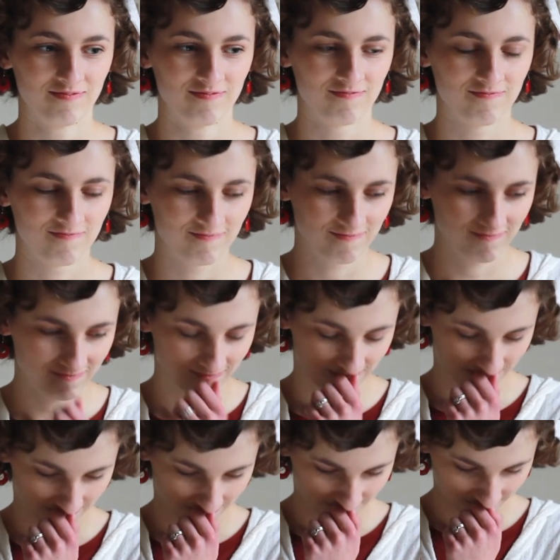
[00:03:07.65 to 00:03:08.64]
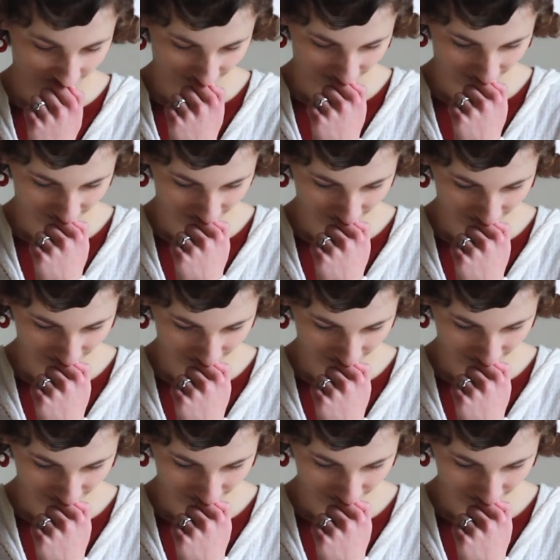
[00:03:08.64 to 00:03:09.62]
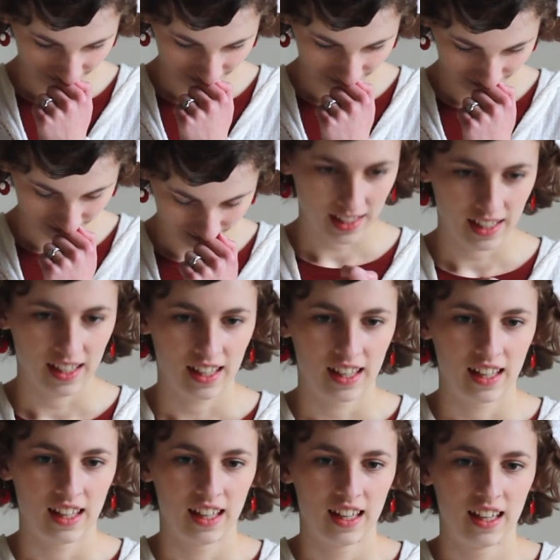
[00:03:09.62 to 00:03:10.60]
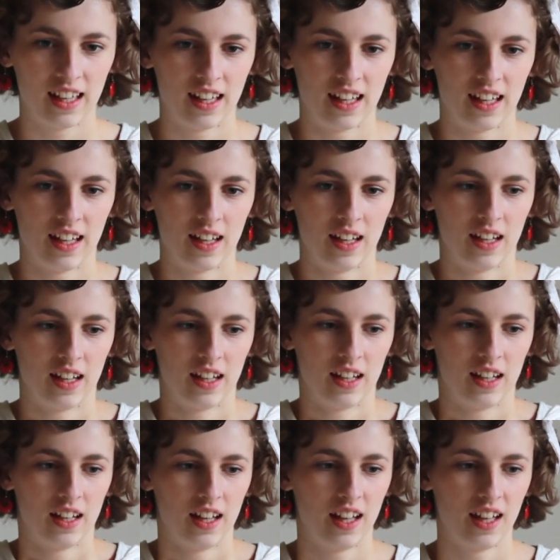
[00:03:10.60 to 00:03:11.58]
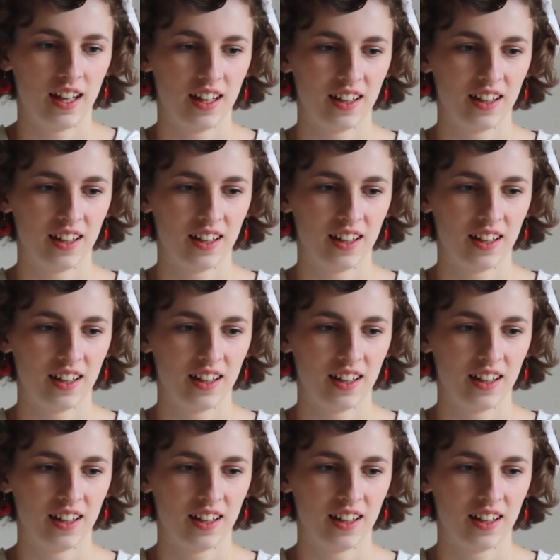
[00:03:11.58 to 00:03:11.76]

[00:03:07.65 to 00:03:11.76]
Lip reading: (silence)